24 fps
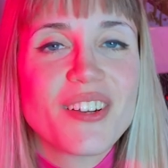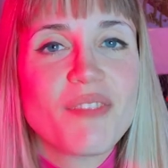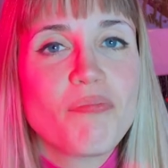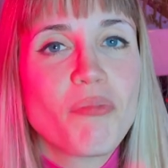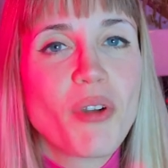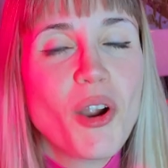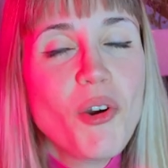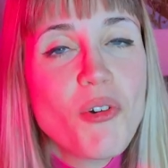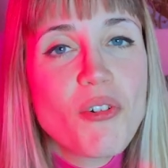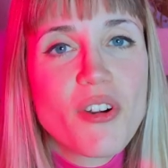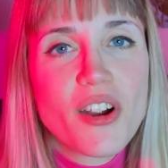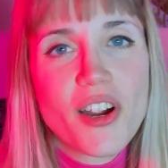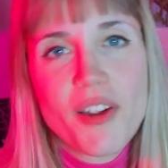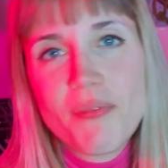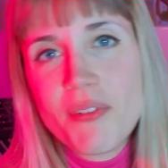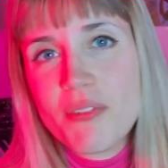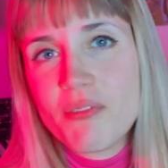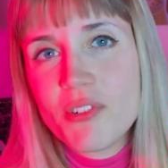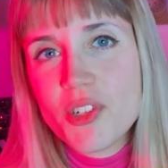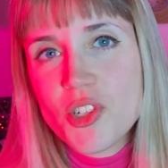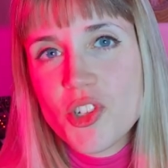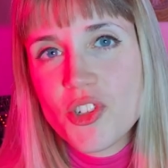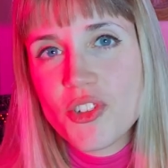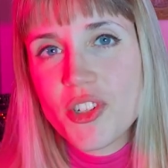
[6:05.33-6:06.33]
a program in
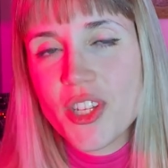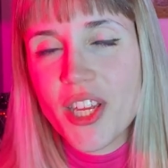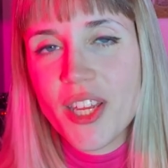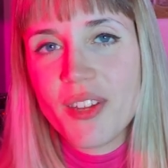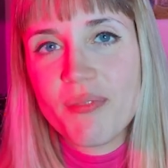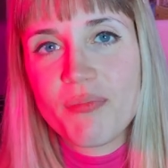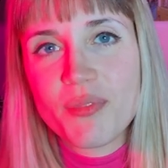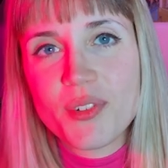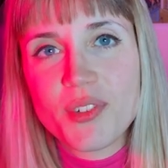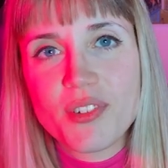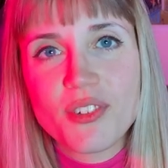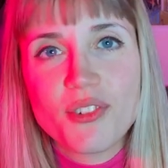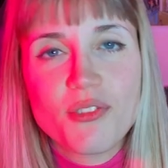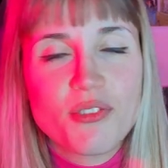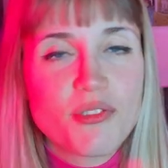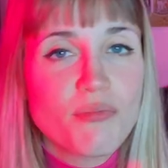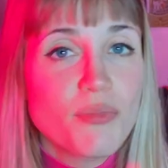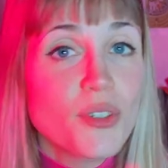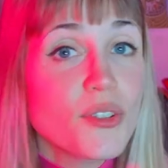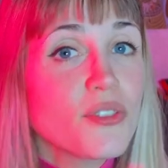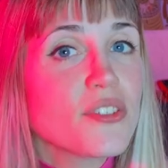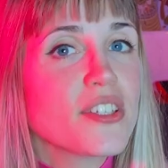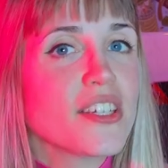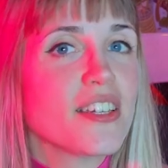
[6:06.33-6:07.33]
which you can produce
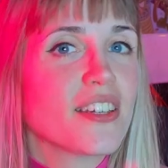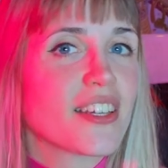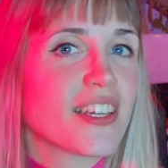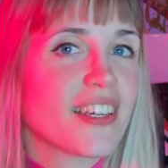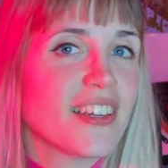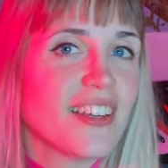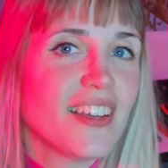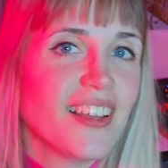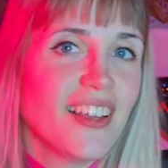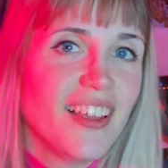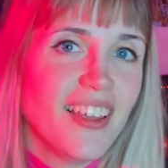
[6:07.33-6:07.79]
music.